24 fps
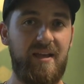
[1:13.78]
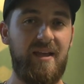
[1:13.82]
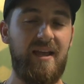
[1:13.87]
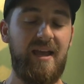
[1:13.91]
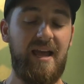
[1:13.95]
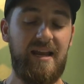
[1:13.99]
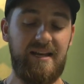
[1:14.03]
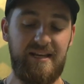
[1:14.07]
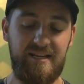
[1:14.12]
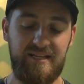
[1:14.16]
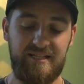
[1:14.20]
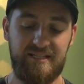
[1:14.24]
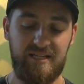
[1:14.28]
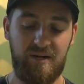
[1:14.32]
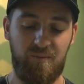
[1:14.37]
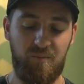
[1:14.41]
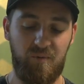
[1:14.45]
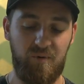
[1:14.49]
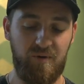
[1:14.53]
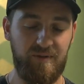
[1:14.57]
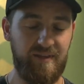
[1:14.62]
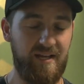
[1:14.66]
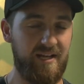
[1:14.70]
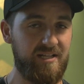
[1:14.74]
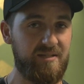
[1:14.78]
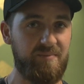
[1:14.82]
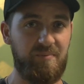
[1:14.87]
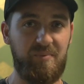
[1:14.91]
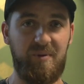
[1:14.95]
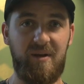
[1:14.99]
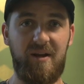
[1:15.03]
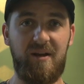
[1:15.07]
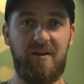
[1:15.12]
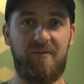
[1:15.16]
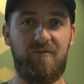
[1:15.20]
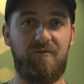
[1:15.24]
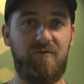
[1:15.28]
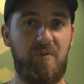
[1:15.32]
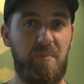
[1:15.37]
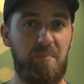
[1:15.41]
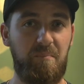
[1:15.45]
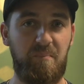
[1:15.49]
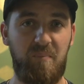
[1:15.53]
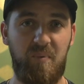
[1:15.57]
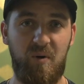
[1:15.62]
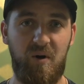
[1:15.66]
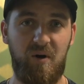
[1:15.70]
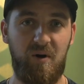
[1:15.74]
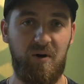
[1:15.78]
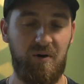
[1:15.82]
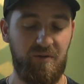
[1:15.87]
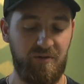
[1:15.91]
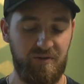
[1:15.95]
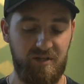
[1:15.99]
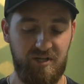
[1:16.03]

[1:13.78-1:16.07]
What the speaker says: And he's someone that's played football,